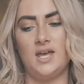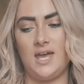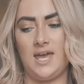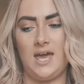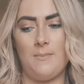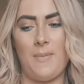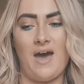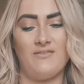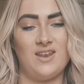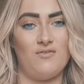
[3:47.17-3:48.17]
Um,
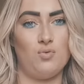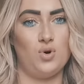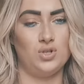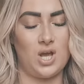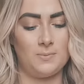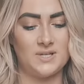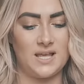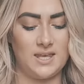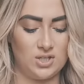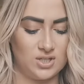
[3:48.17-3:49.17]
I've never wore tops like
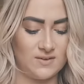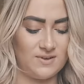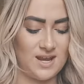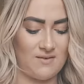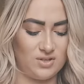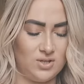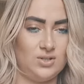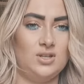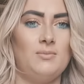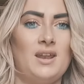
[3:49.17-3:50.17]
this because I've never
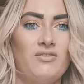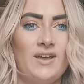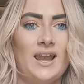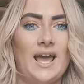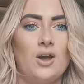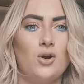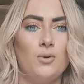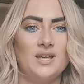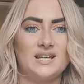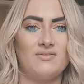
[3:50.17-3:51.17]
suited them and I feel like I
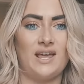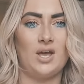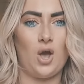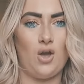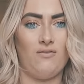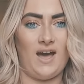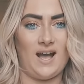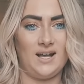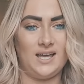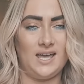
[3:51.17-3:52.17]
always have like
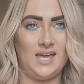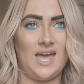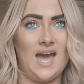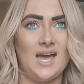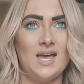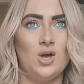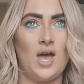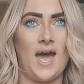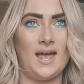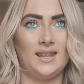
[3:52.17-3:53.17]
overhang here
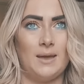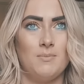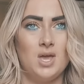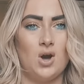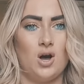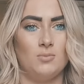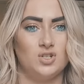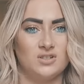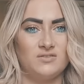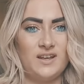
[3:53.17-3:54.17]
and like my arms
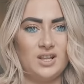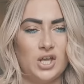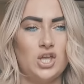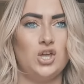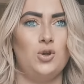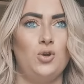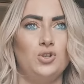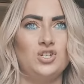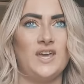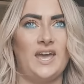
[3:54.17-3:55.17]
just feel
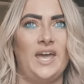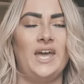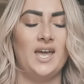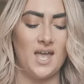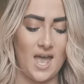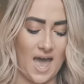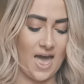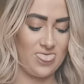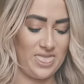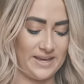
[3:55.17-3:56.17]
huge there
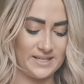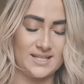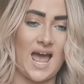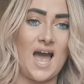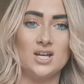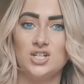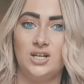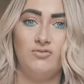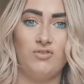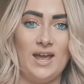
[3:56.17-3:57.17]
and this is actually
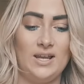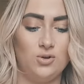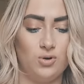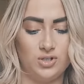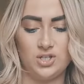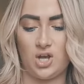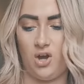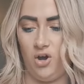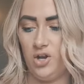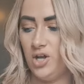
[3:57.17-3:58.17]
really gorgeous
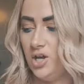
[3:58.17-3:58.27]
on.